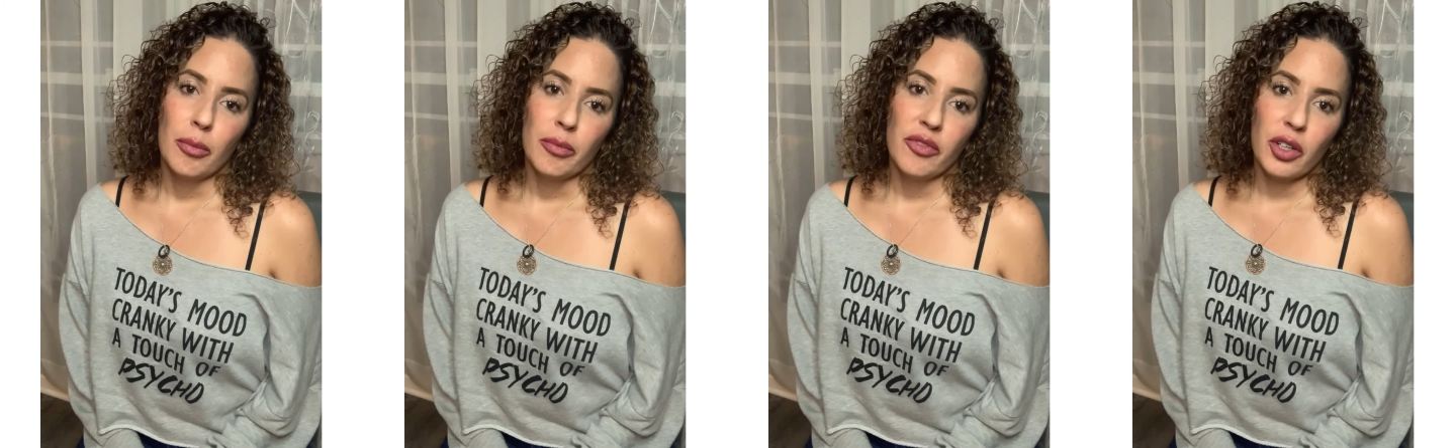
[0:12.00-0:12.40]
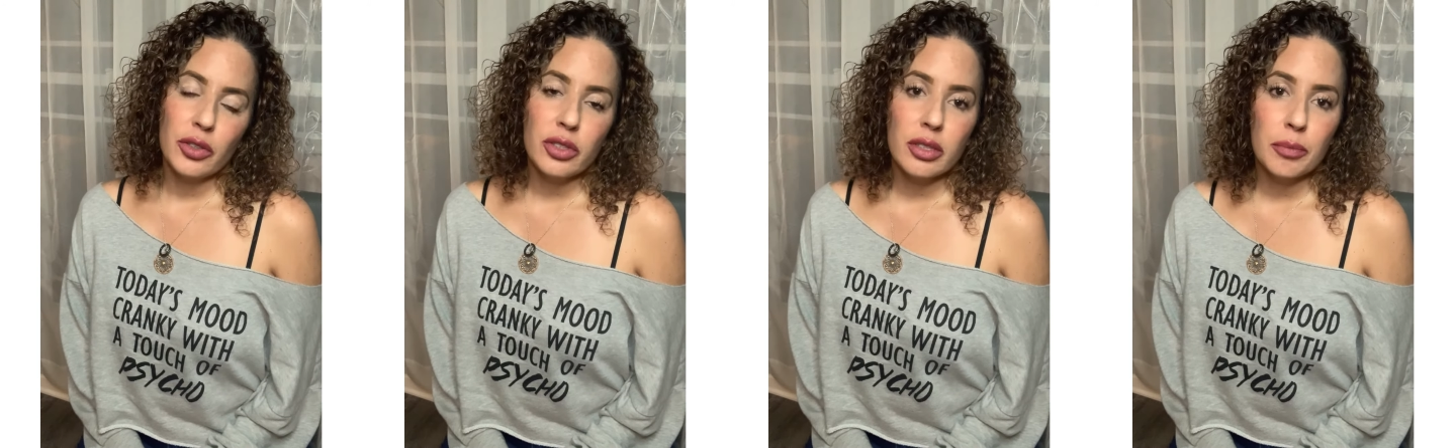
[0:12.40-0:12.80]

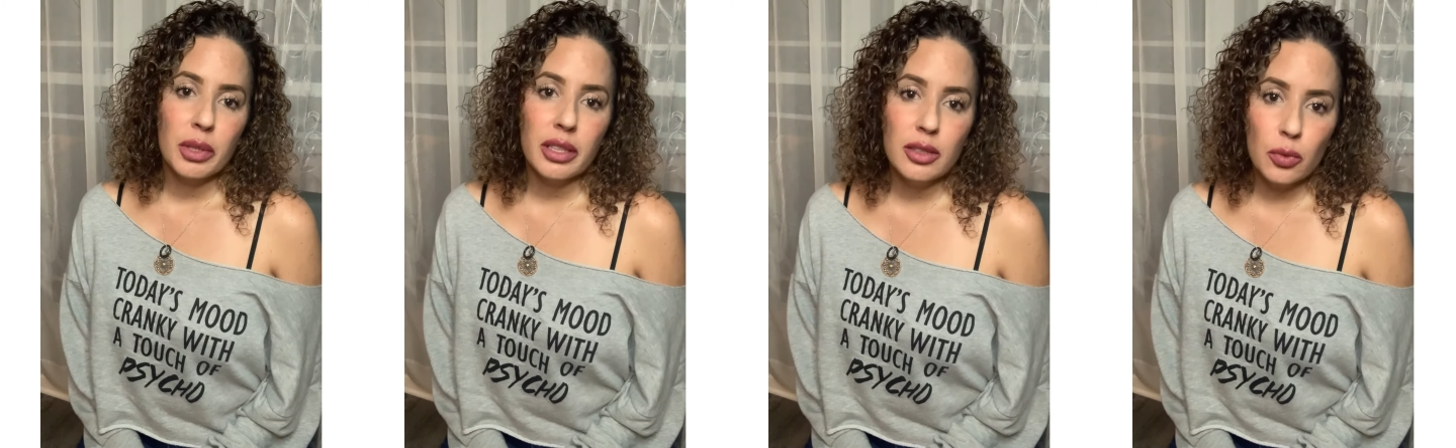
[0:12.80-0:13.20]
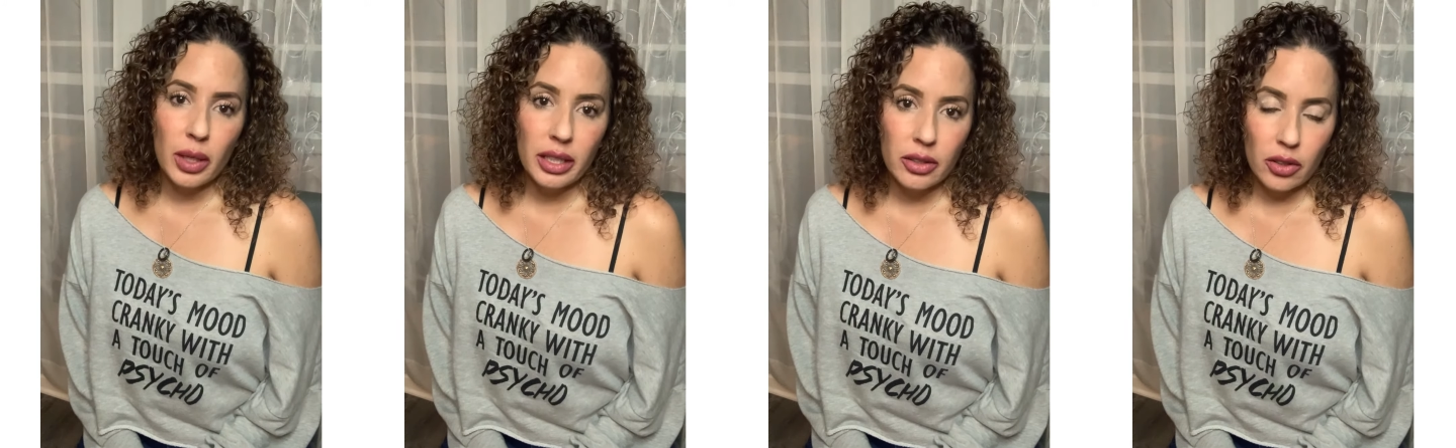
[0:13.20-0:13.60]
First, please wait
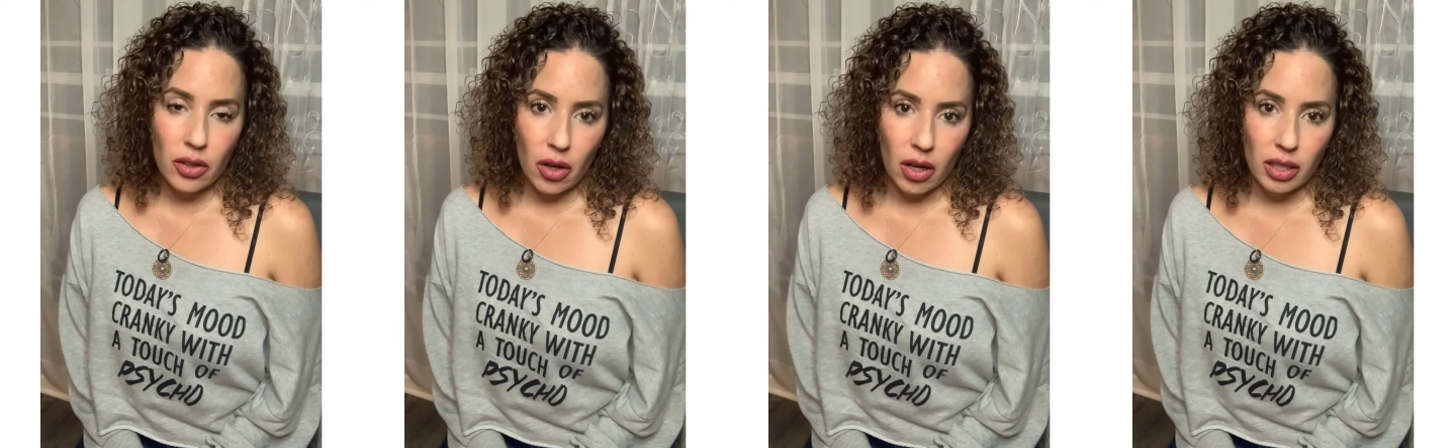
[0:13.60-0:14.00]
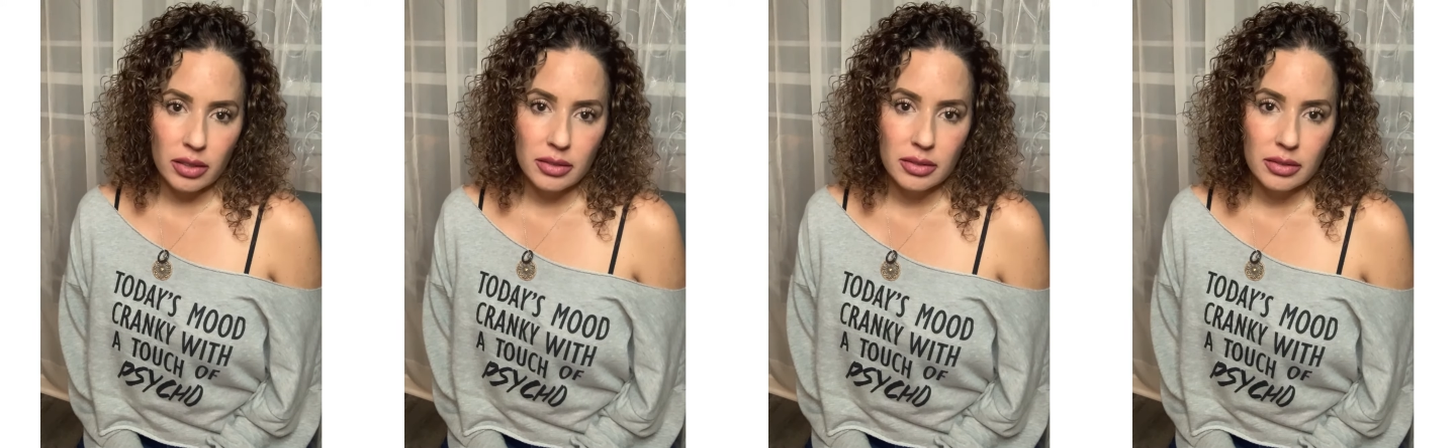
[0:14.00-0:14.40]
in your car.
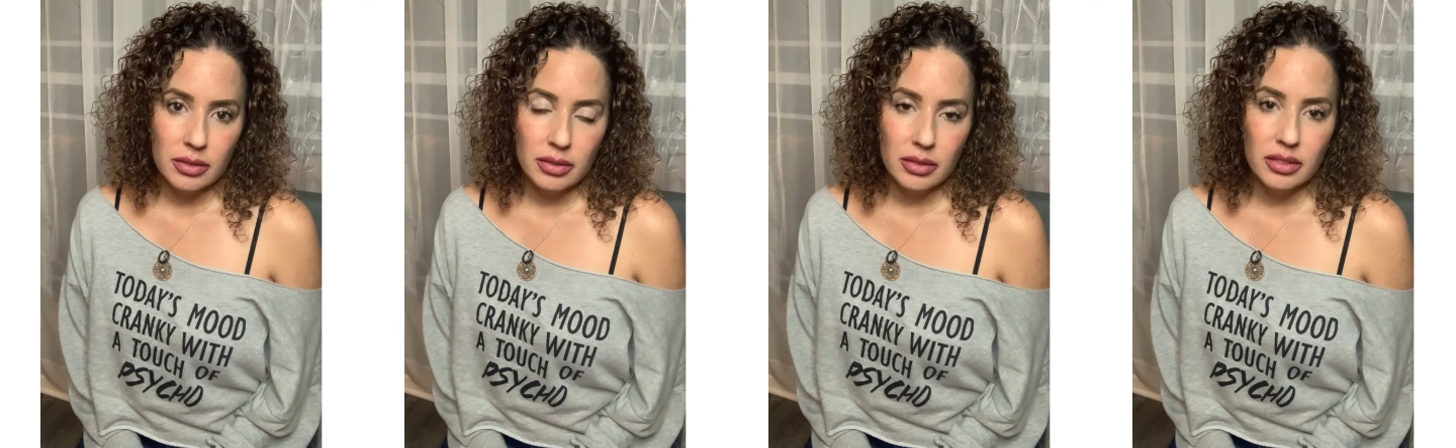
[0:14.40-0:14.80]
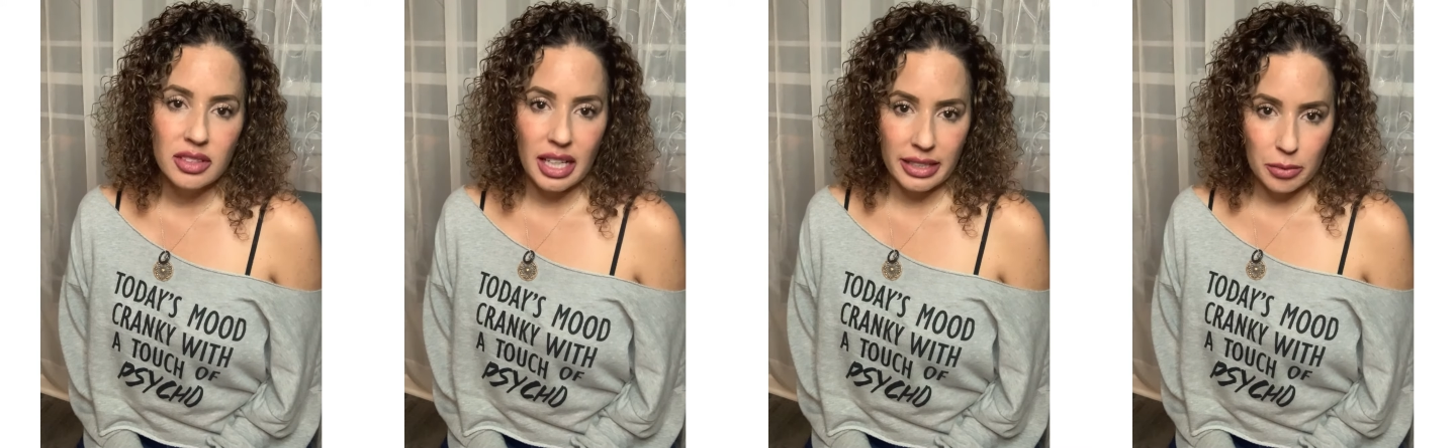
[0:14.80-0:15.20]

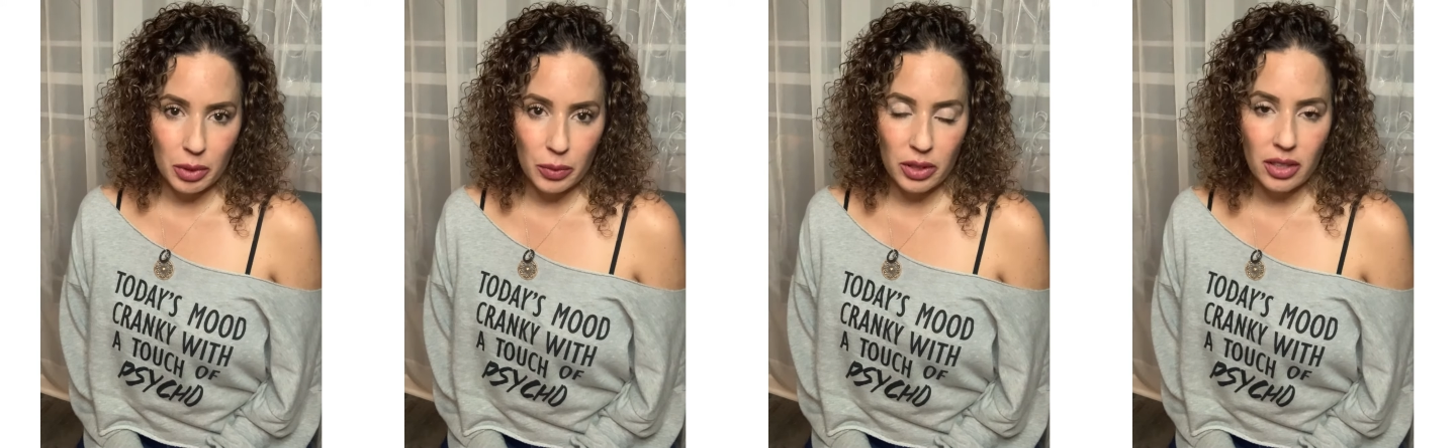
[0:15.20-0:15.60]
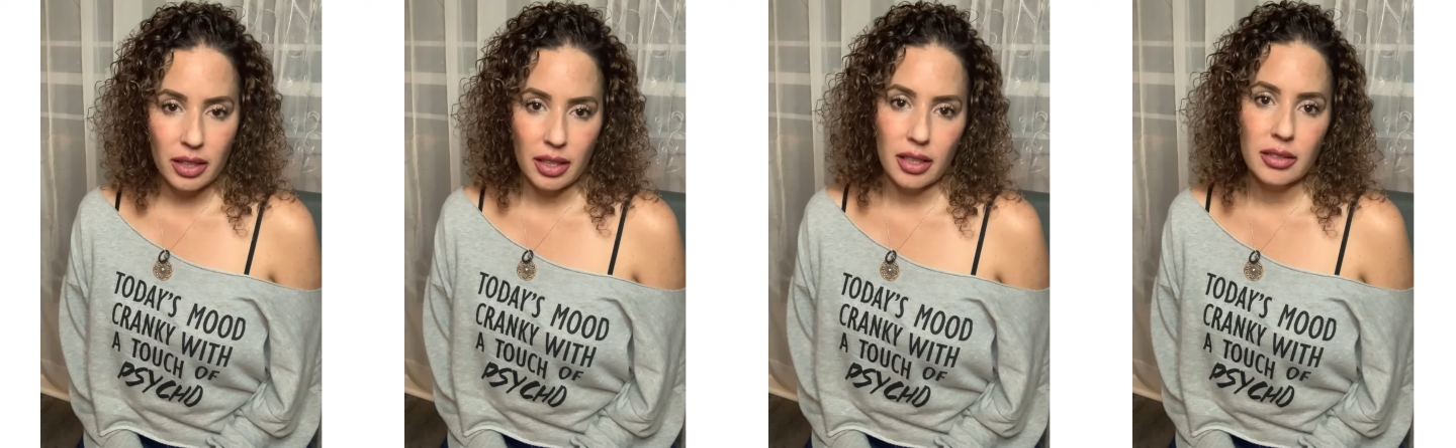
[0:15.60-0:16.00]
Text me when you get
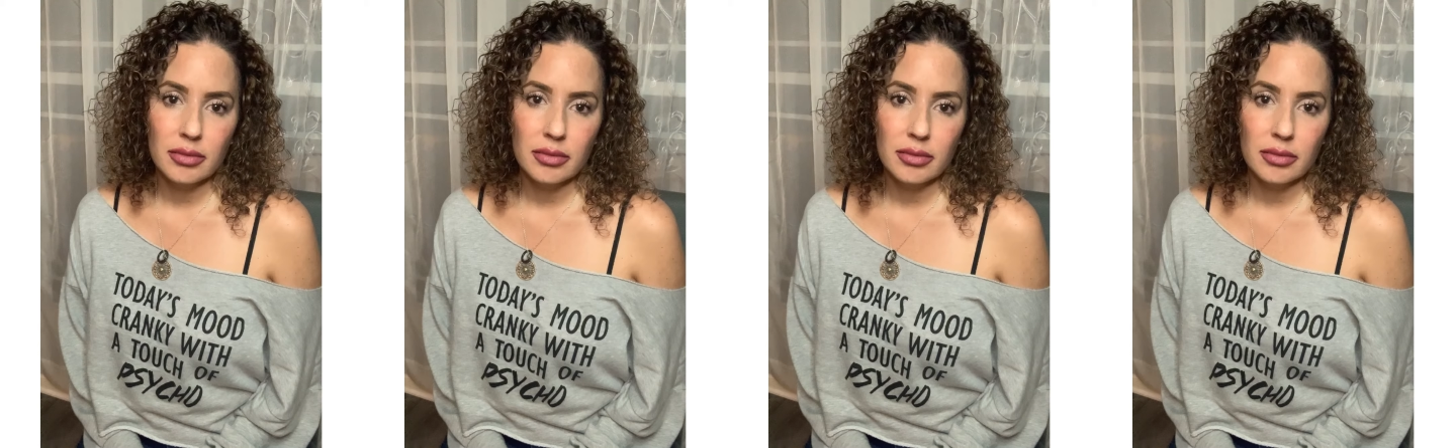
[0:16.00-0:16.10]
there.